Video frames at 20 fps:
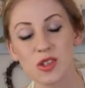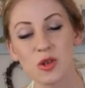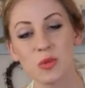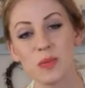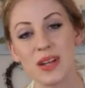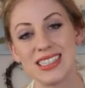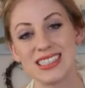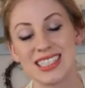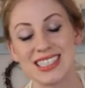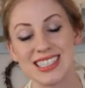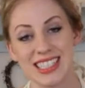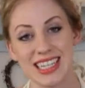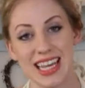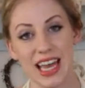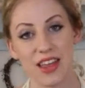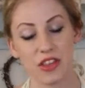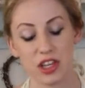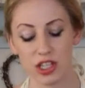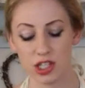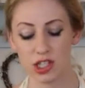Blended
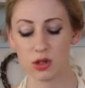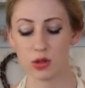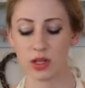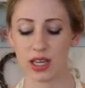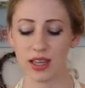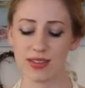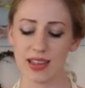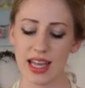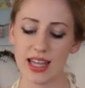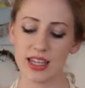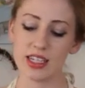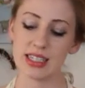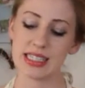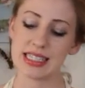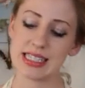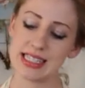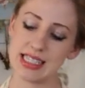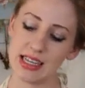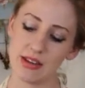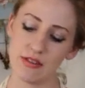together, you can then
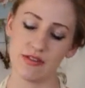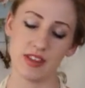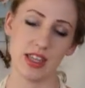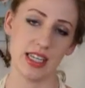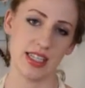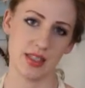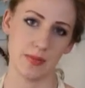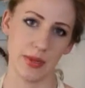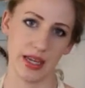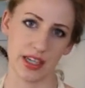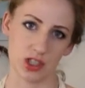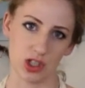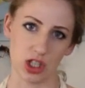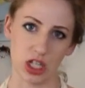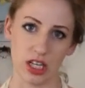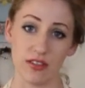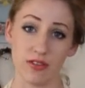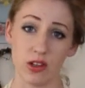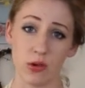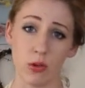sieve this mixture
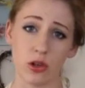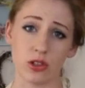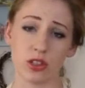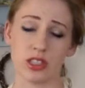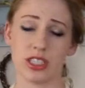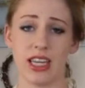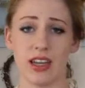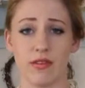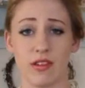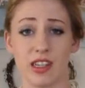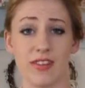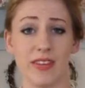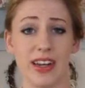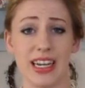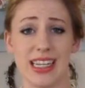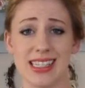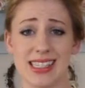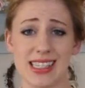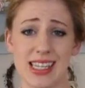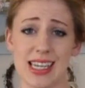if you want to get rid of
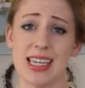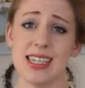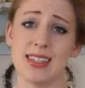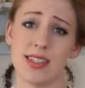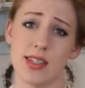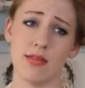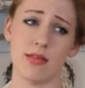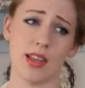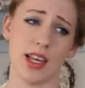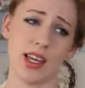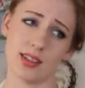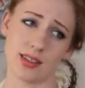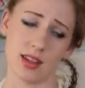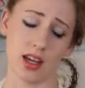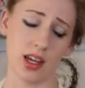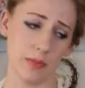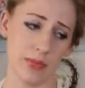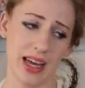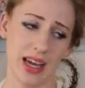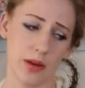any seeds and things
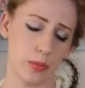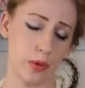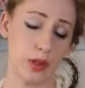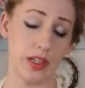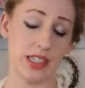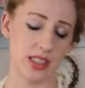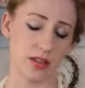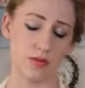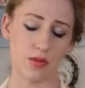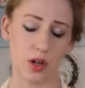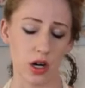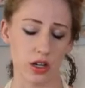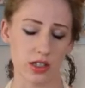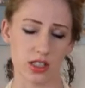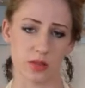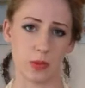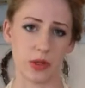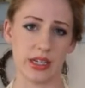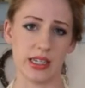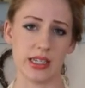like blackberries and
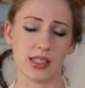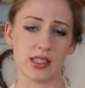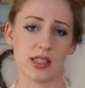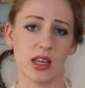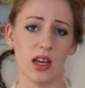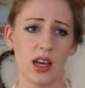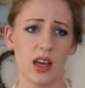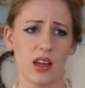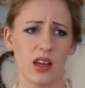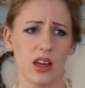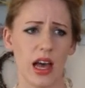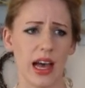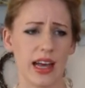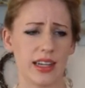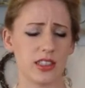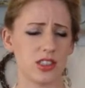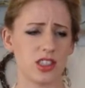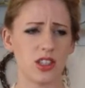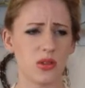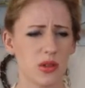raspberries,
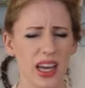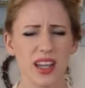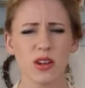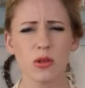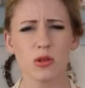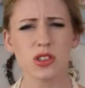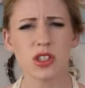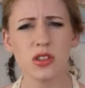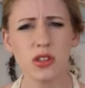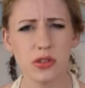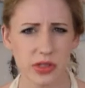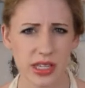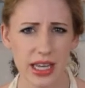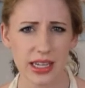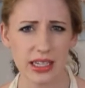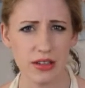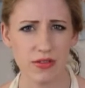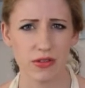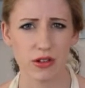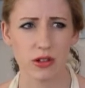and you can also use
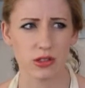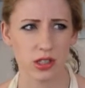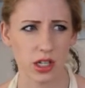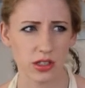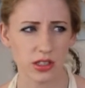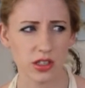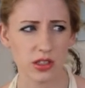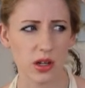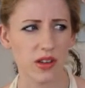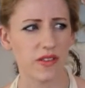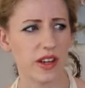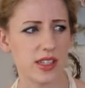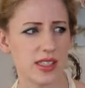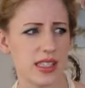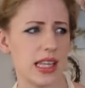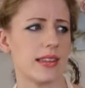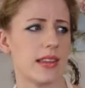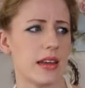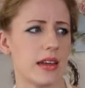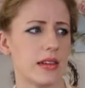any fruit. I don't know if I
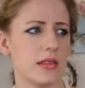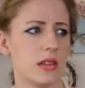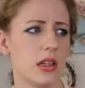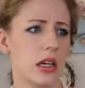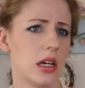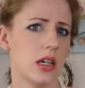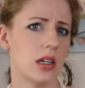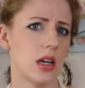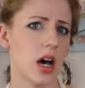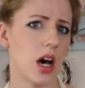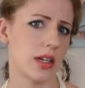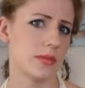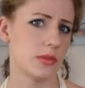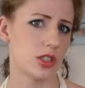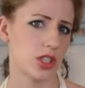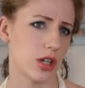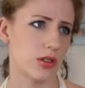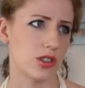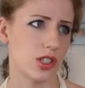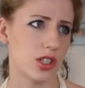said that. I
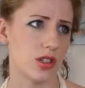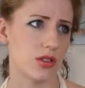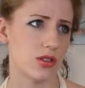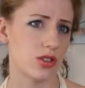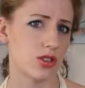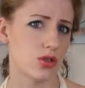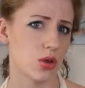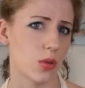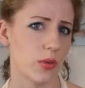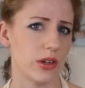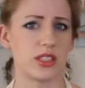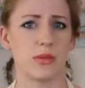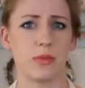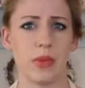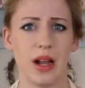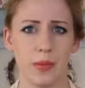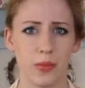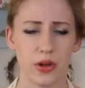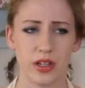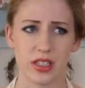chose to use strawberries and
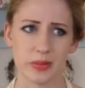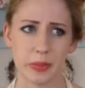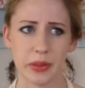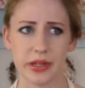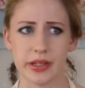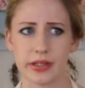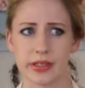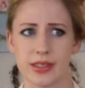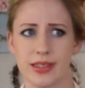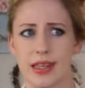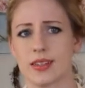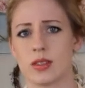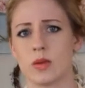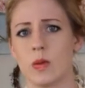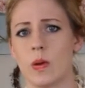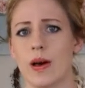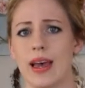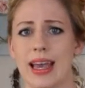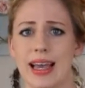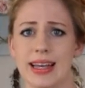blackberries because that's
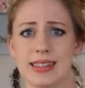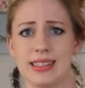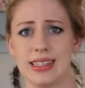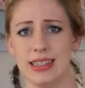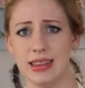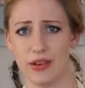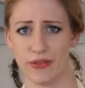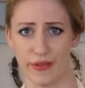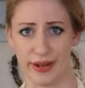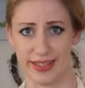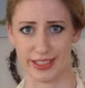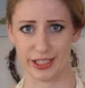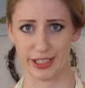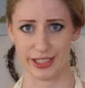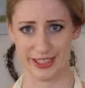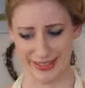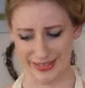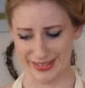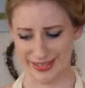what I had in the fridge.